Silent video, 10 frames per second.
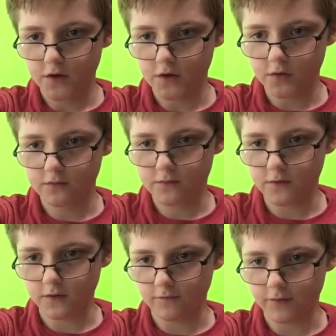you
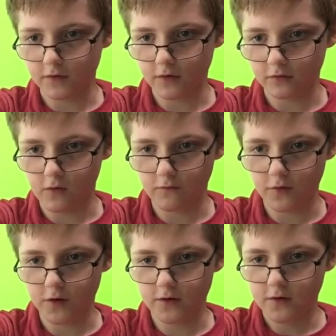just have to color
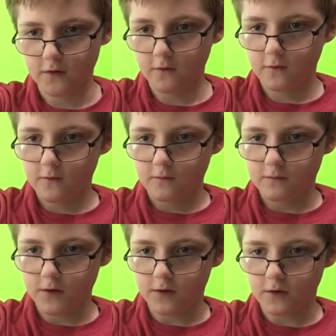over it,
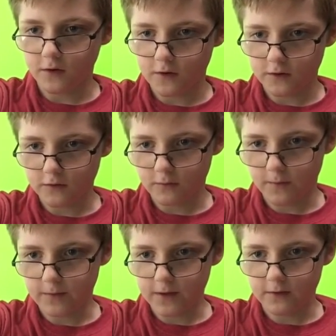because,
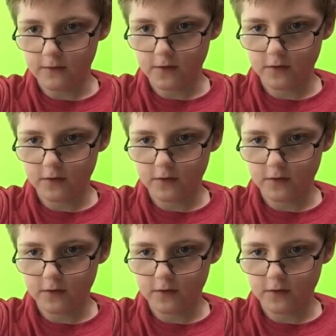I mean,